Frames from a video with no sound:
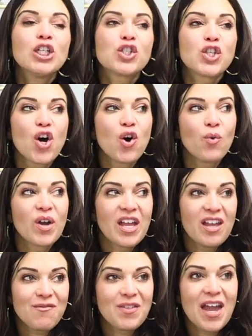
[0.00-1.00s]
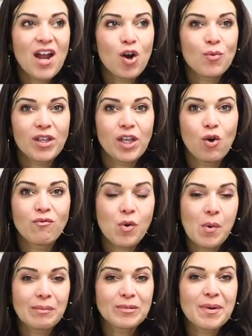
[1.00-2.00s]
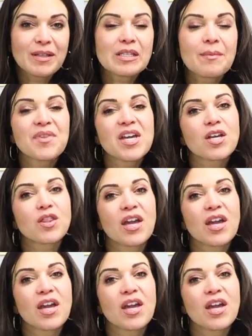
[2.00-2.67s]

So if they are really overwhelmed about something,